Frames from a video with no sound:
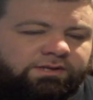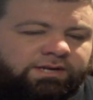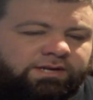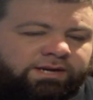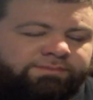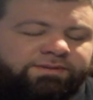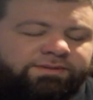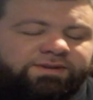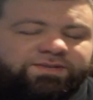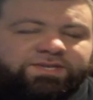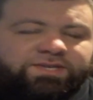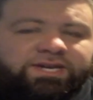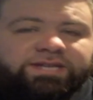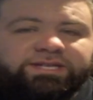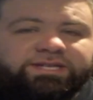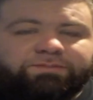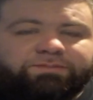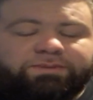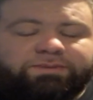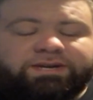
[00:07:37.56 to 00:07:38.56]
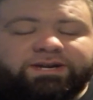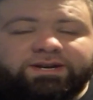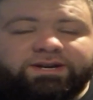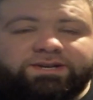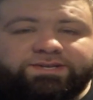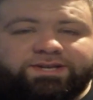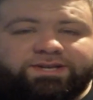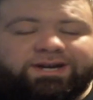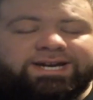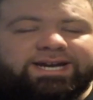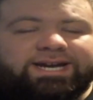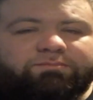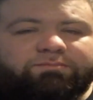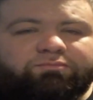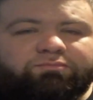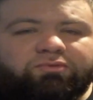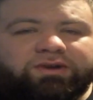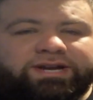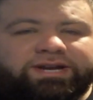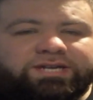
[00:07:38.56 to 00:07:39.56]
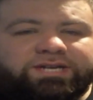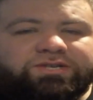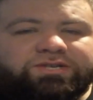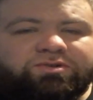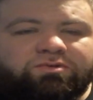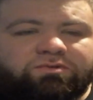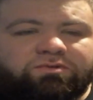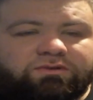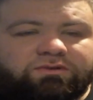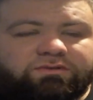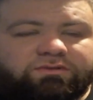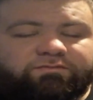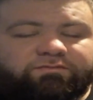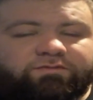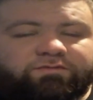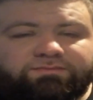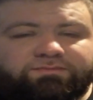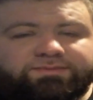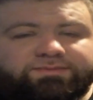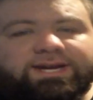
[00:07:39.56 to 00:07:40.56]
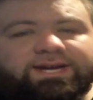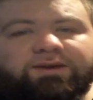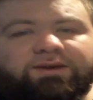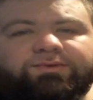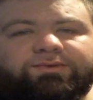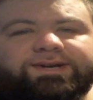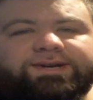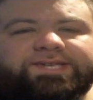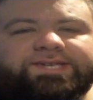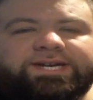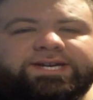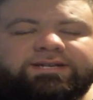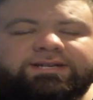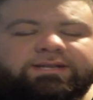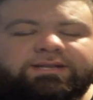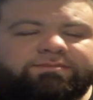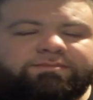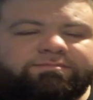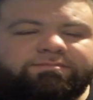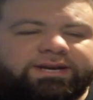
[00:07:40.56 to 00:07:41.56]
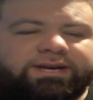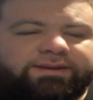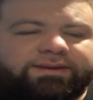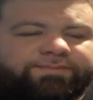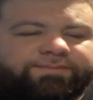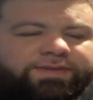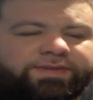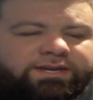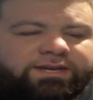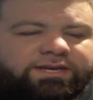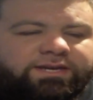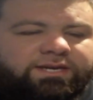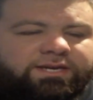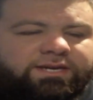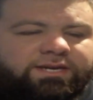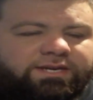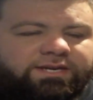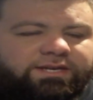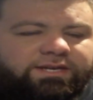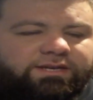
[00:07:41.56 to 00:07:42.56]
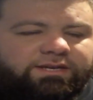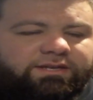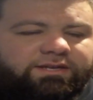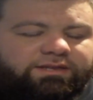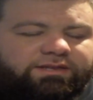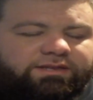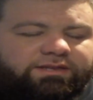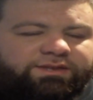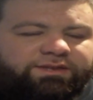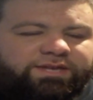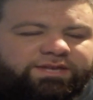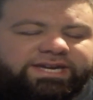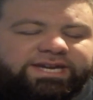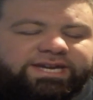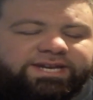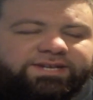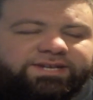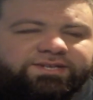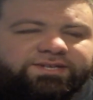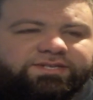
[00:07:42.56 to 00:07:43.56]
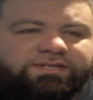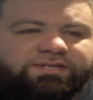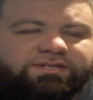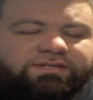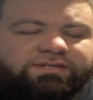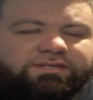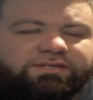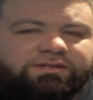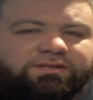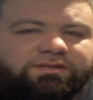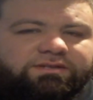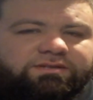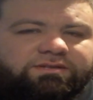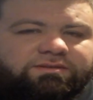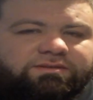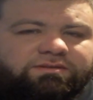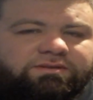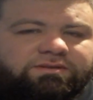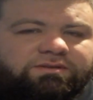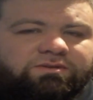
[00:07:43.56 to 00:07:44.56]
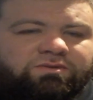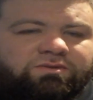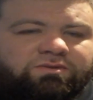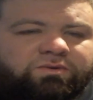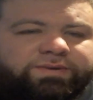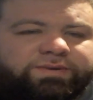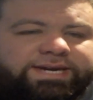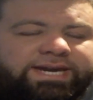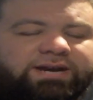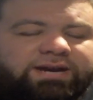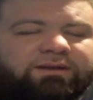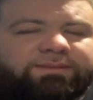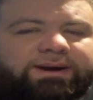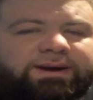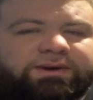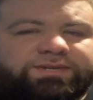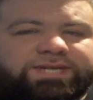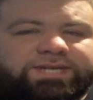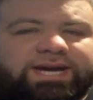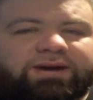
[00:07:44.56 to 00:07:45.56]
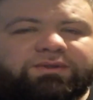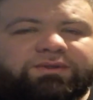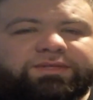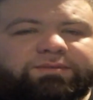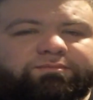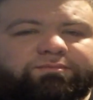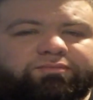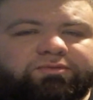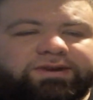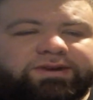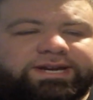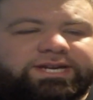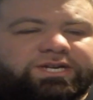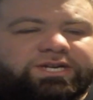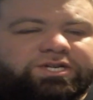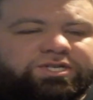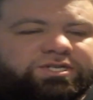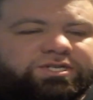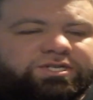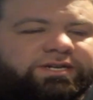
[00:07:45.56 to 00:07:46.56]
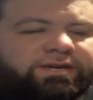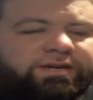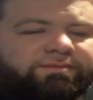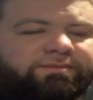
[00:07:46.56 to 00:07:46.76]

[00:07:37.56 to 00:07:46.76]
I'm not saying this because I am British or from southwest England, but the thing is, all we hear about is how the British